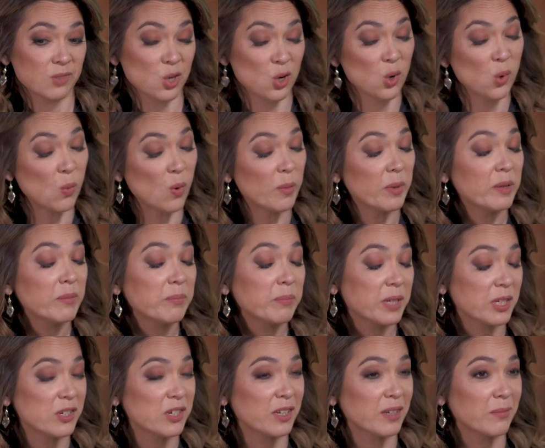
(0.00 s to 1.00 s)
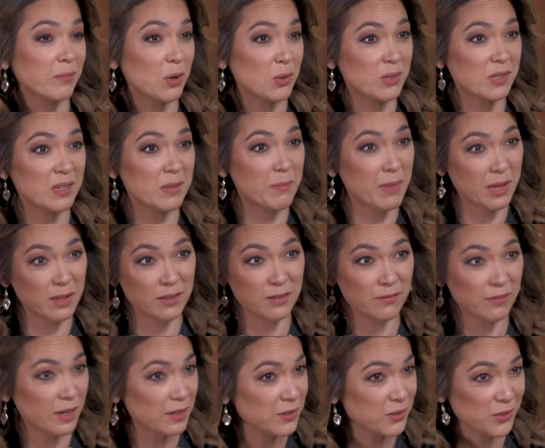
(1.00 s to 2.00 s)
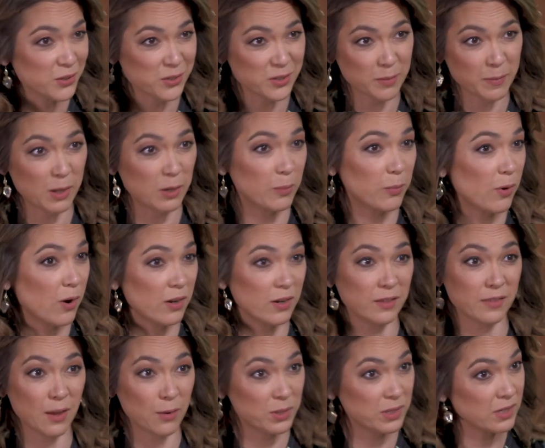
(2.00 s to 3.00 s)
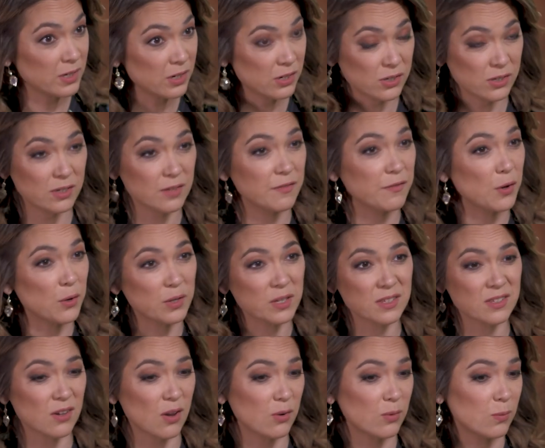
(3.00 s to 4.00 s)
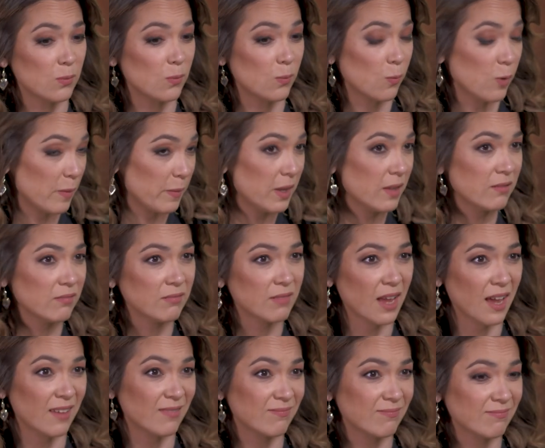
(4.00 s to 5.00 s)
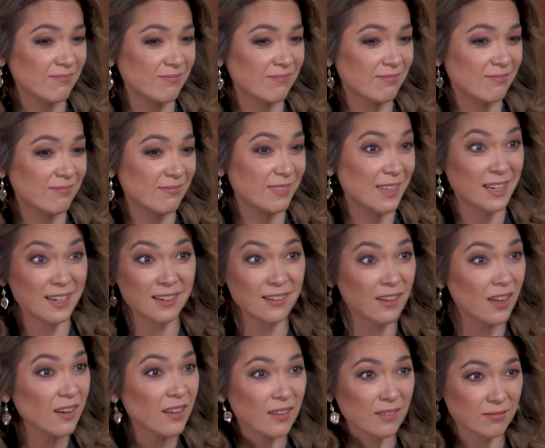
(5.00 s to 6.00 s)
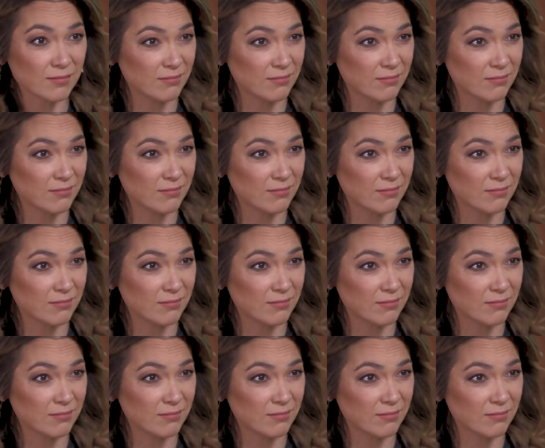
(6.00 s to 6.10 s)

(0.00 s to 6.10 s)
you're a woman pitching mostly male investors about a product that was initially focused on women and they didn't get it